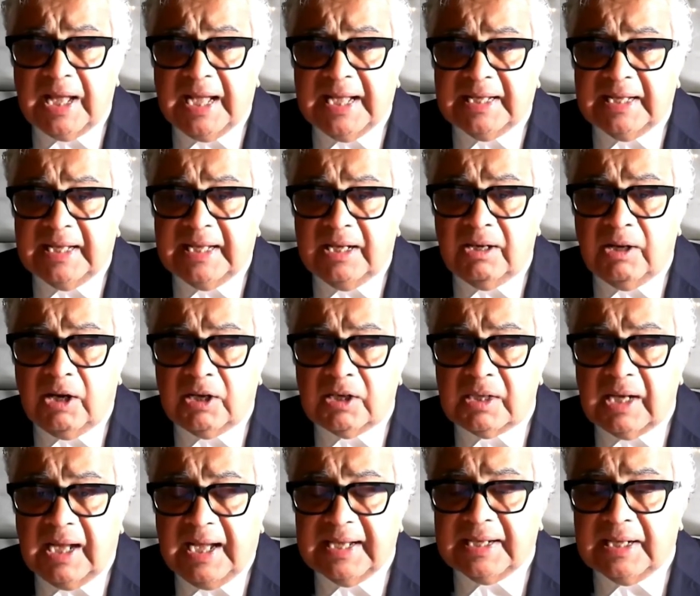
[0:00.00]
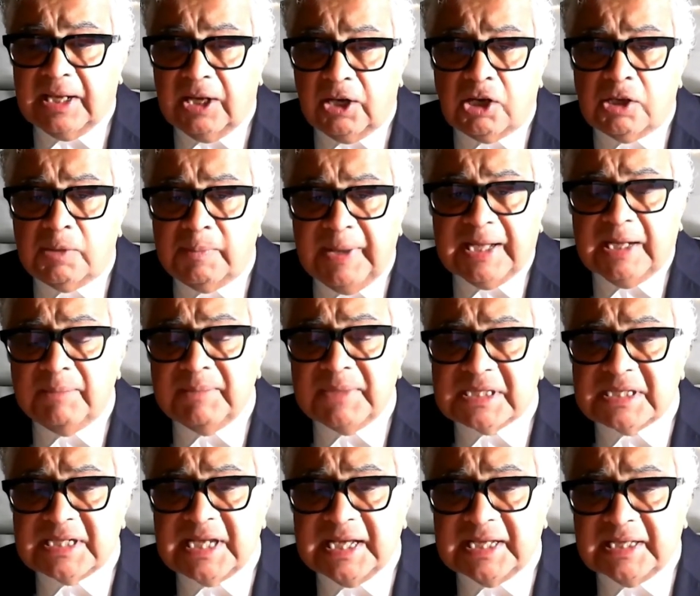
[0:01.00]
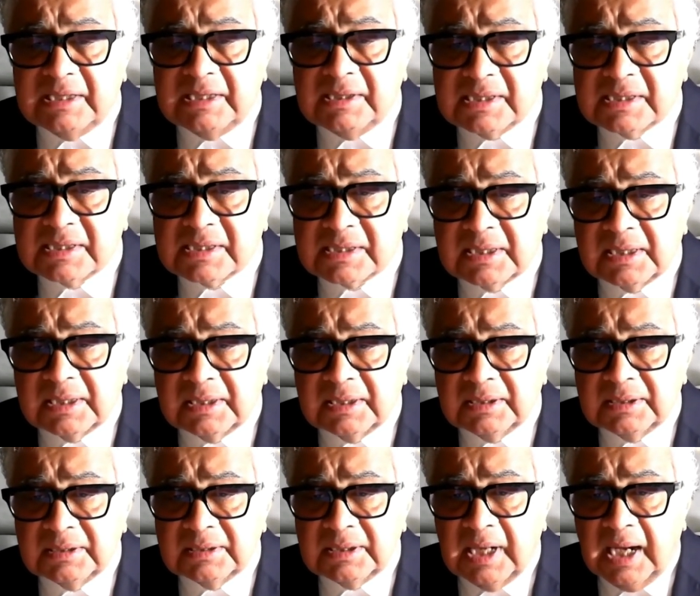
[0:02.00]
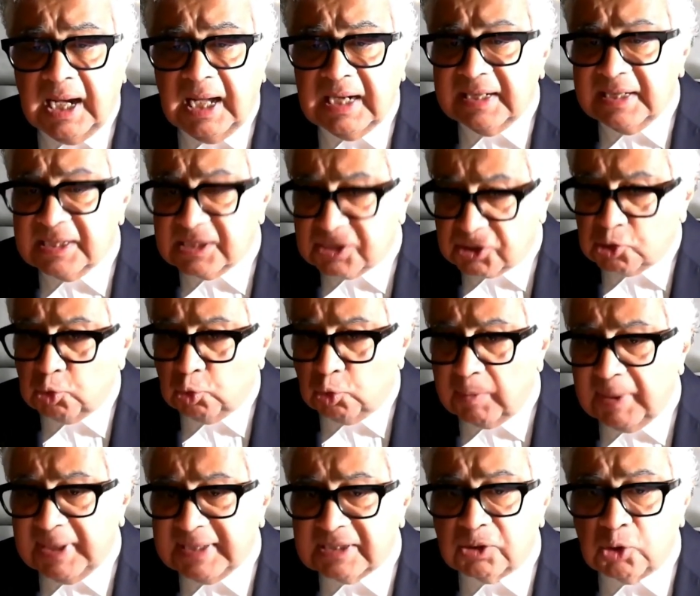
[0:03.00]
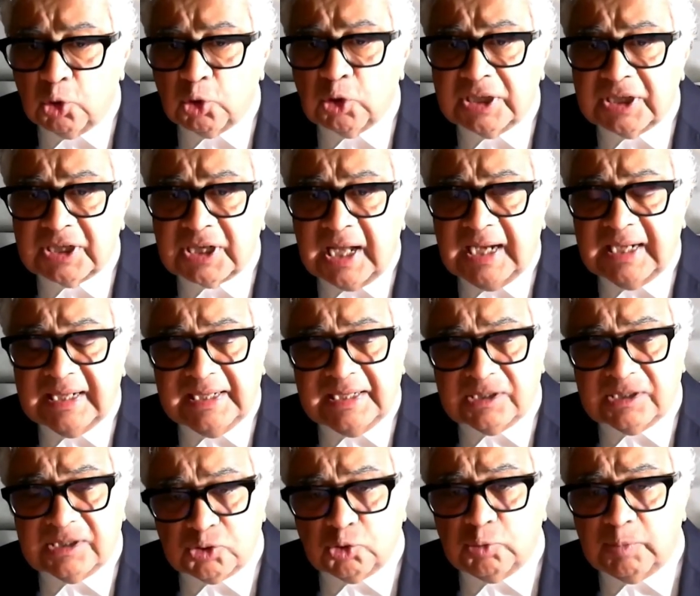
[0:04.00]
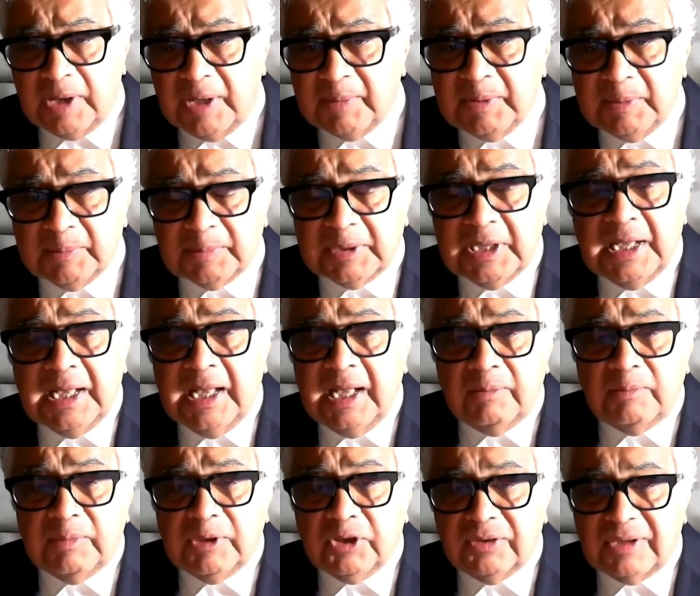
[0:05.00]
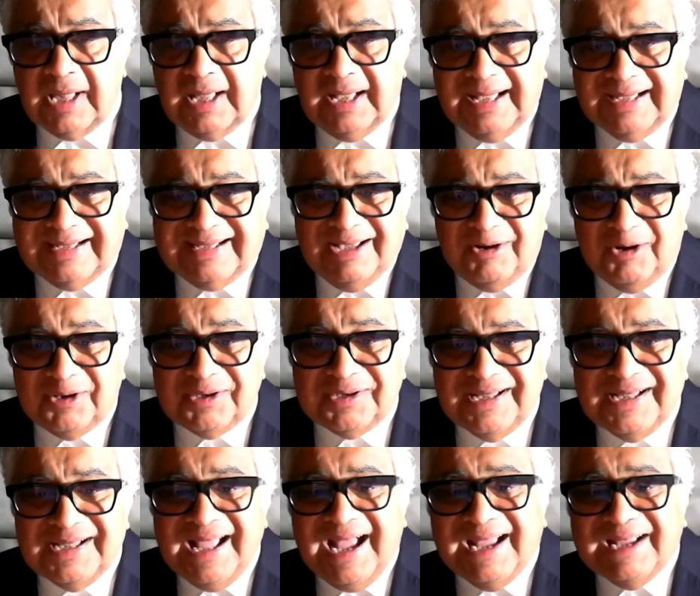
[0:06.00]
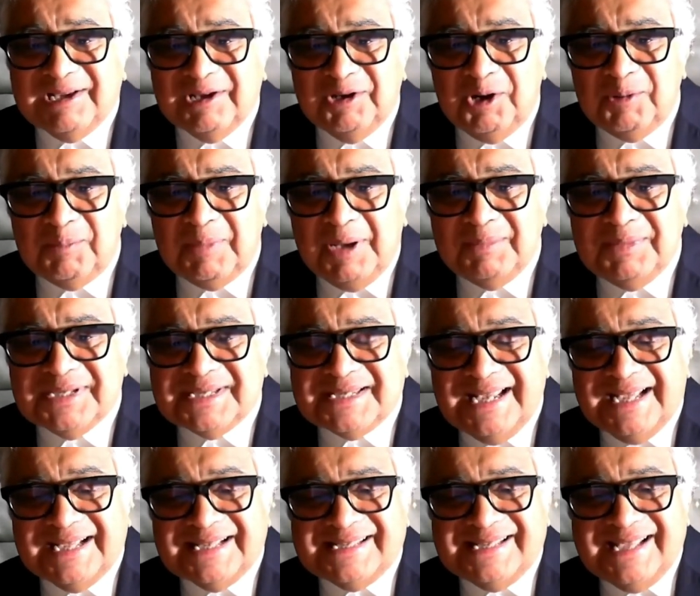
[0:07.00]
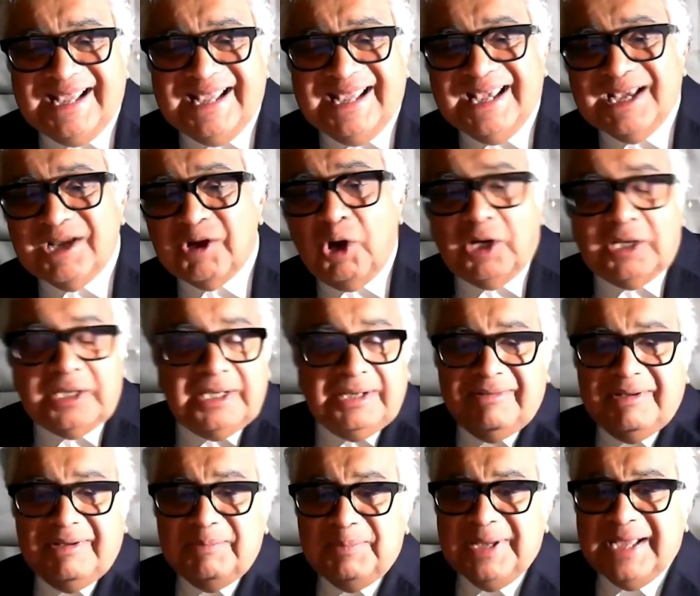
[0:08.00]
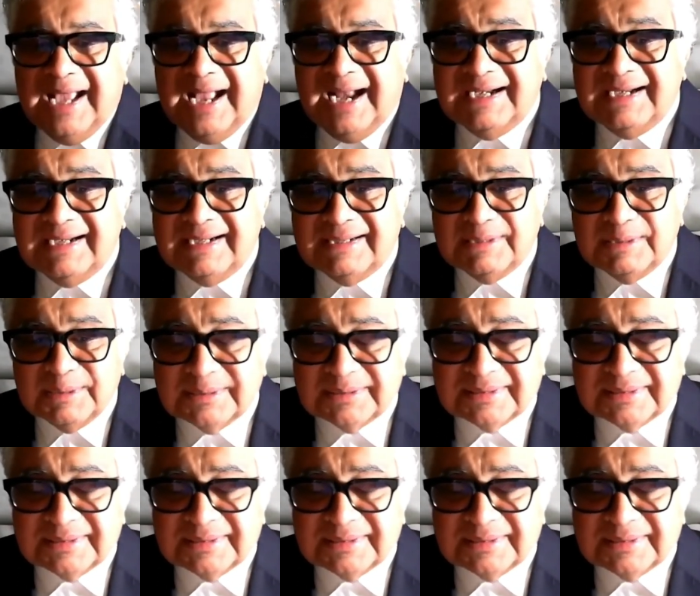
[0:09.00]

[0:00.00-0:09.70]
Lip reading: Manoj. I cannot make a mistake in this. I'll get sued by the donor. I'll get sued by people because I cannot by mistake say A got it when B had it.